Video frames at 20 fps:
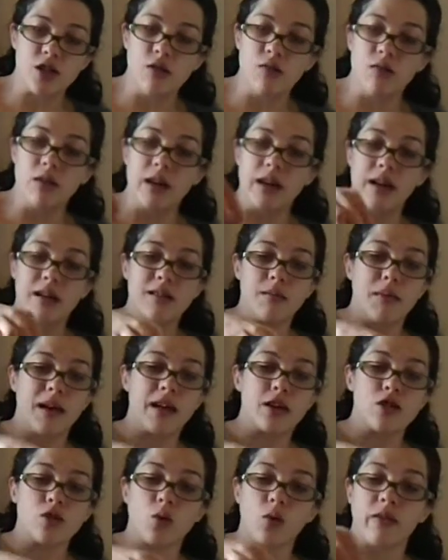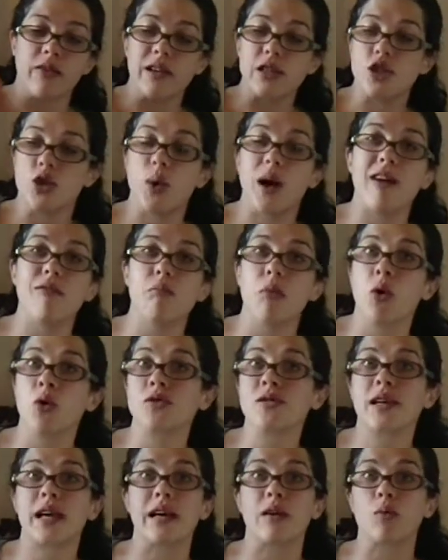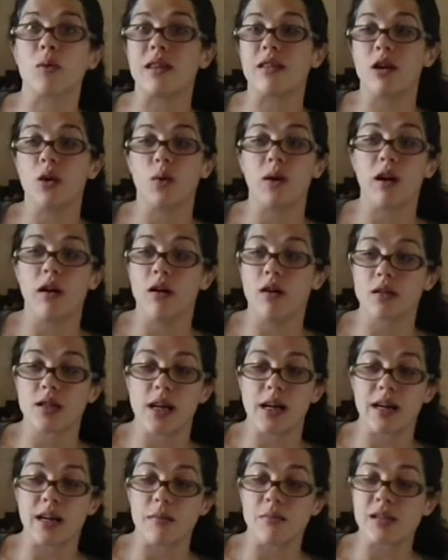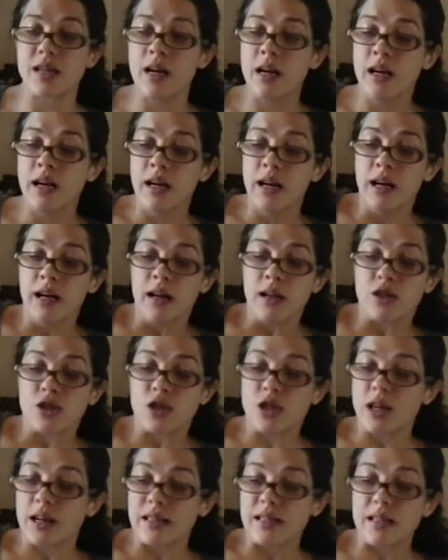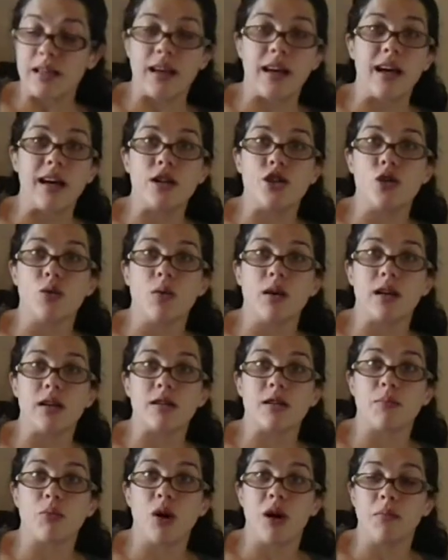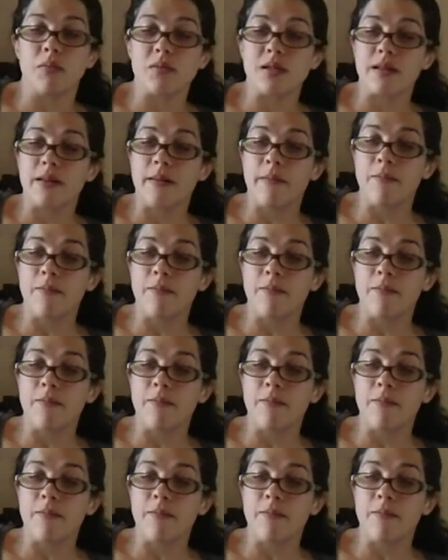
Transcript: You need to make sure that you have moleskin with you at all times, just in case you run into problems.